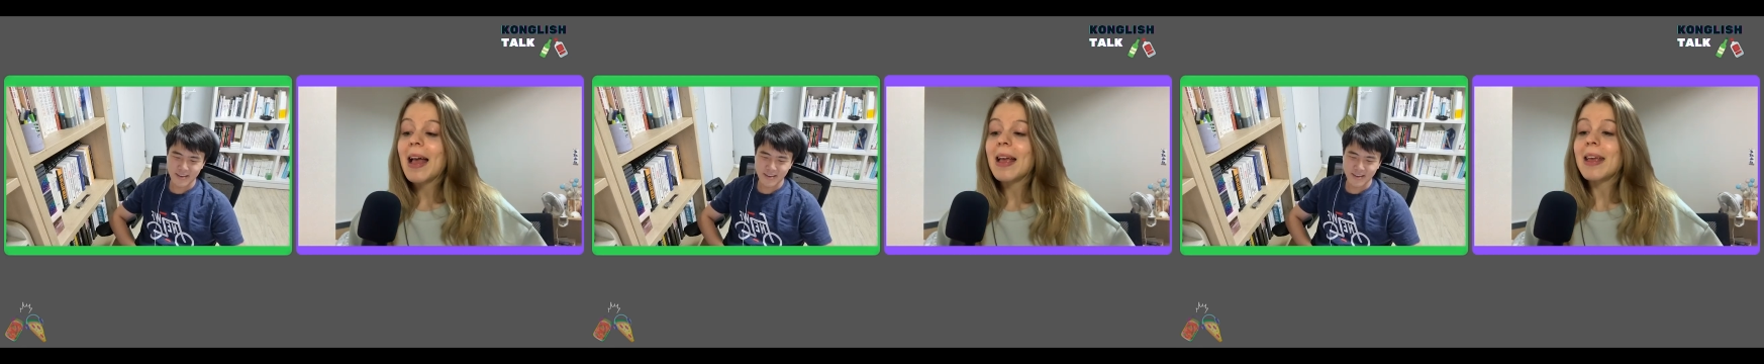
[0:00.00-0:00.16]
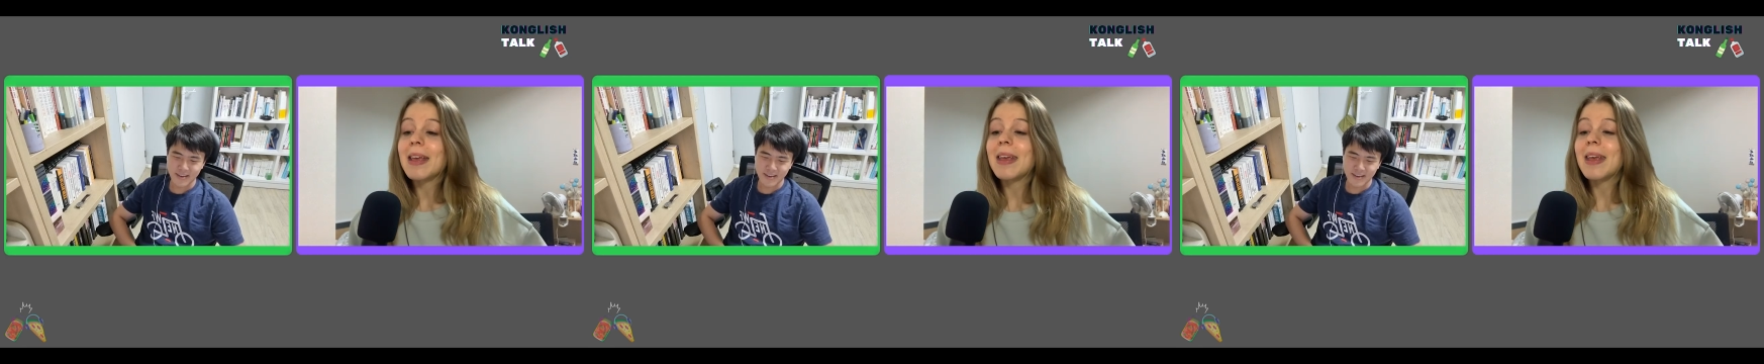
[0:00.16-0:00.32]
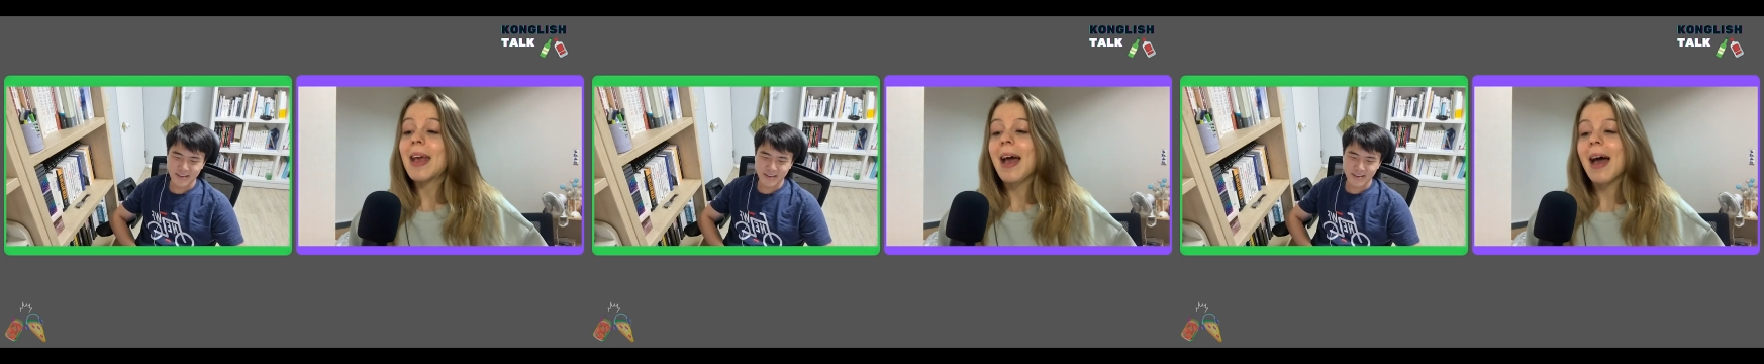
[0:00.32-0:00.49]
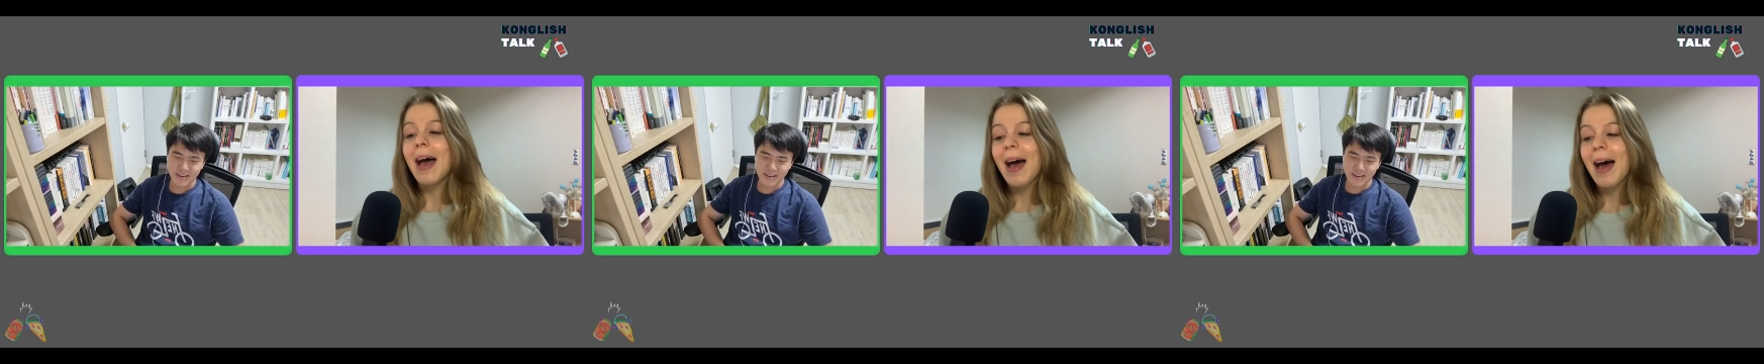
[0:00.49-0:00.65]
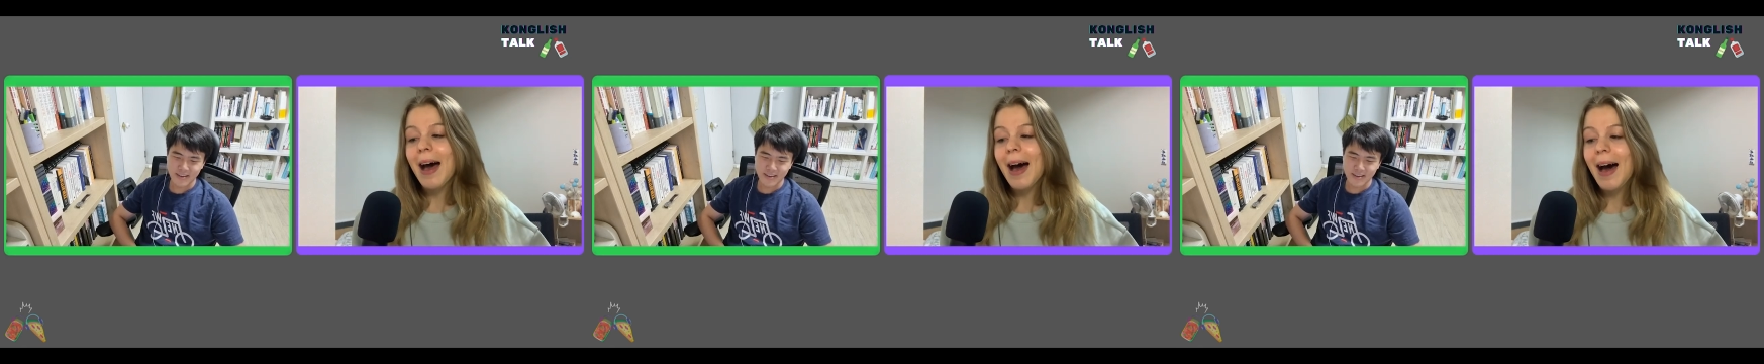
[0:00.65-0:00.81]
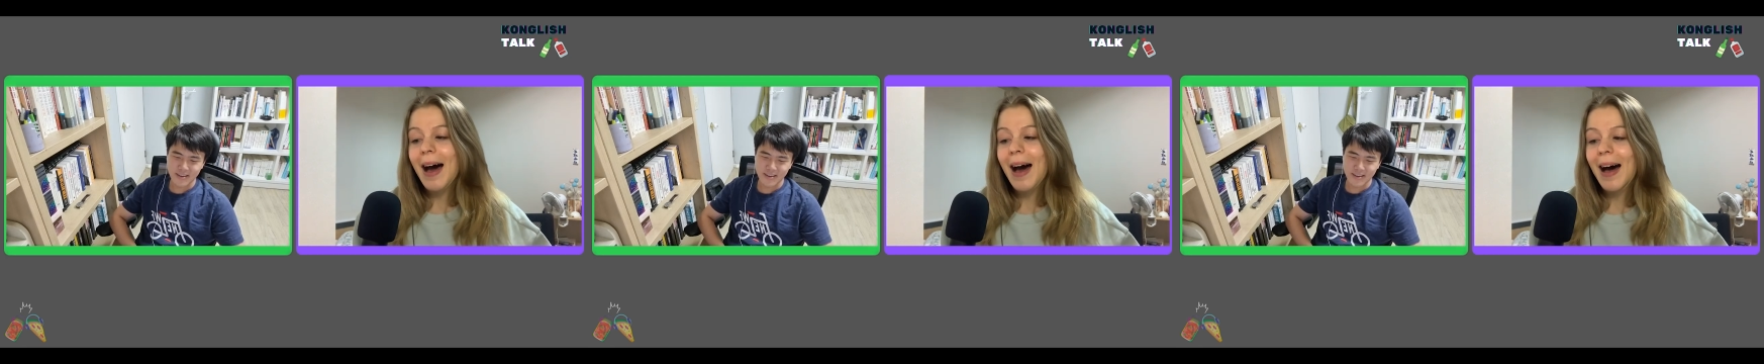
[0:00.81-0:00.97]

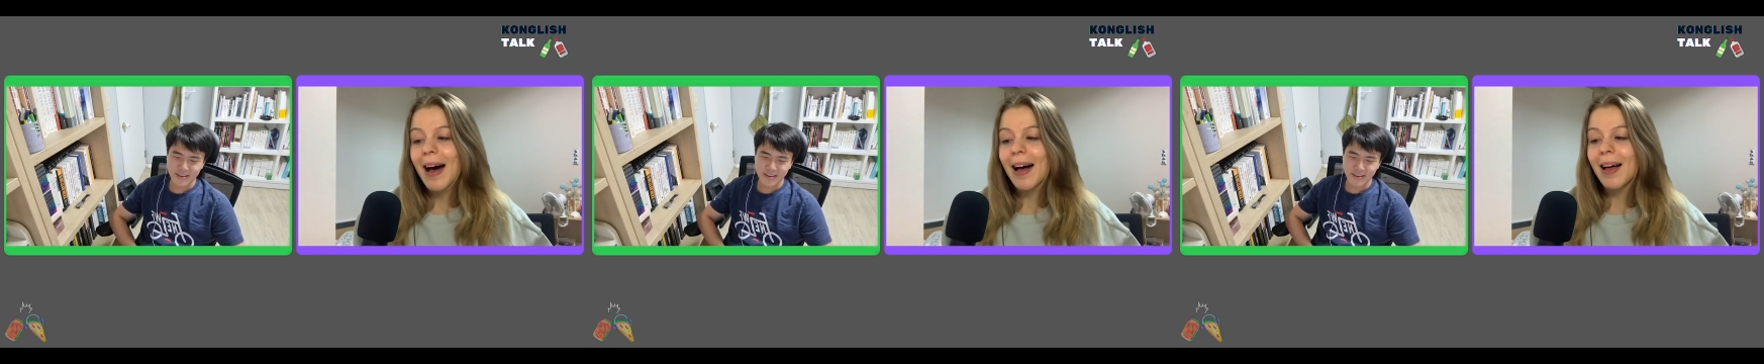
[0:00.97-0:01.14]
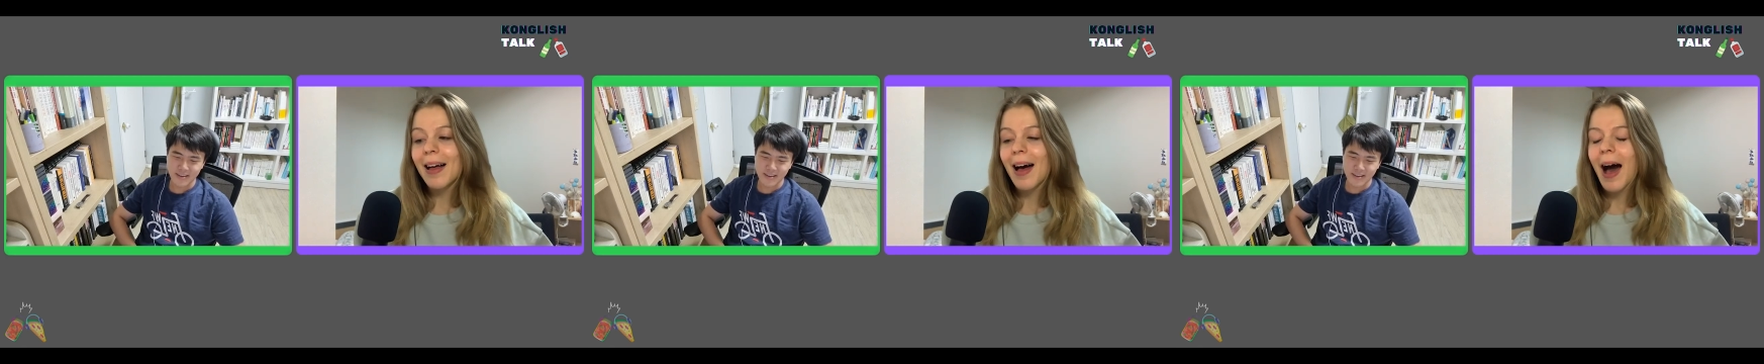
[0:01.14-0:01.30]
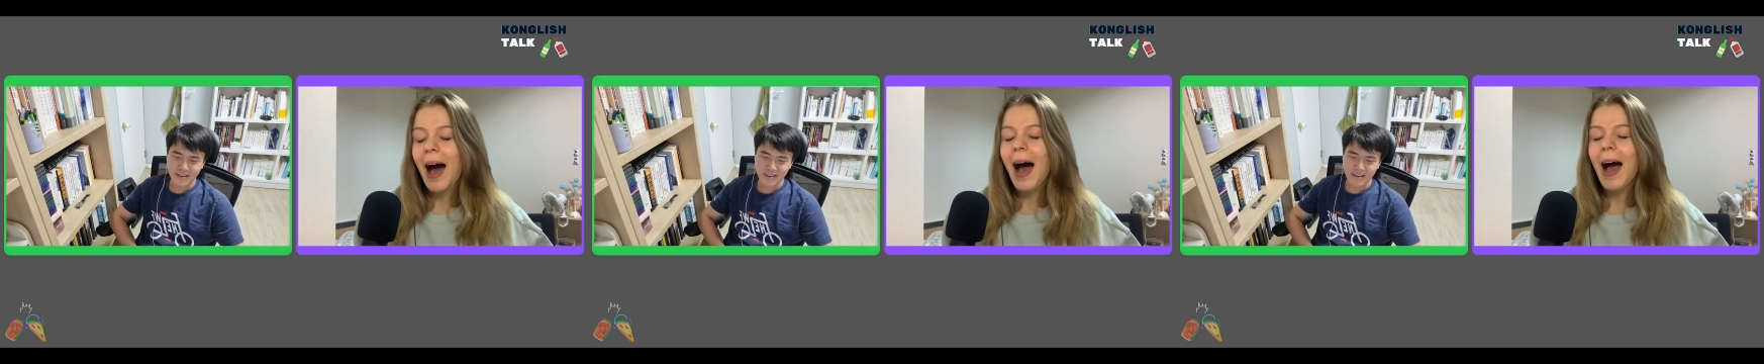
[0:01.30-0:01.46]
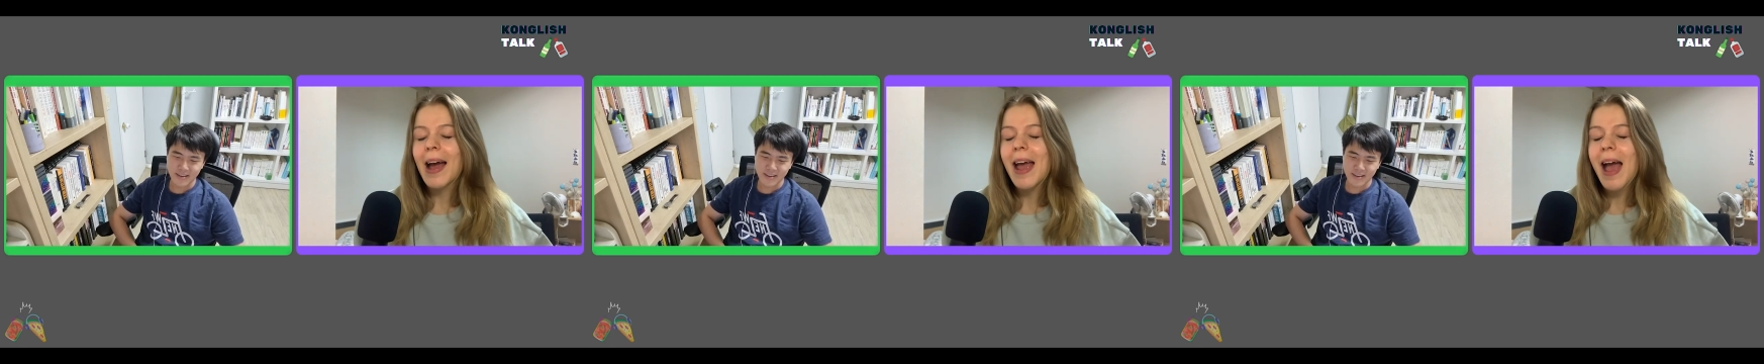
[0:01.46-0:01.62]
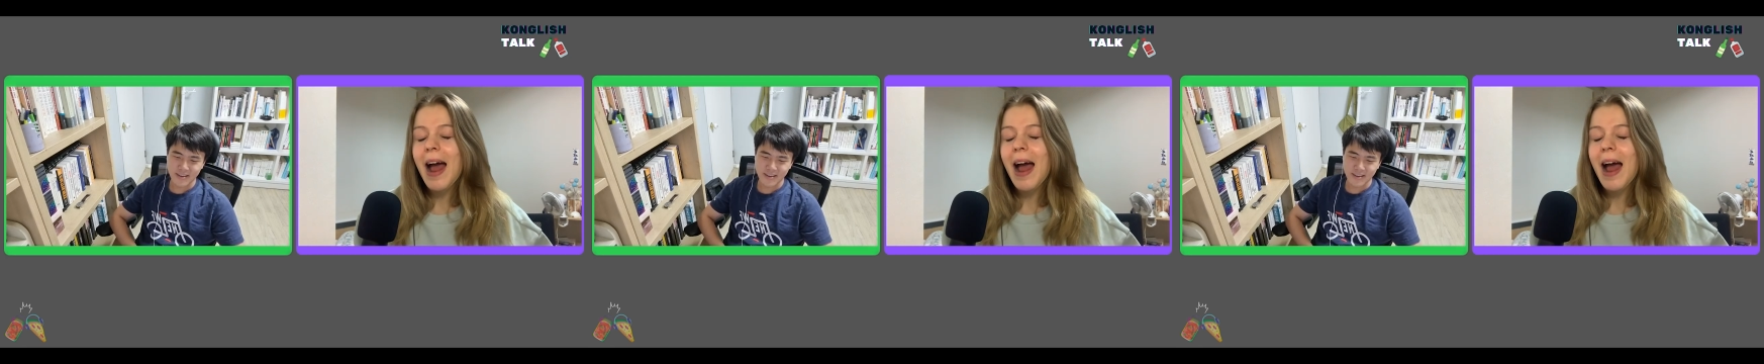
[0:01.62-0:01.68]
yeah, I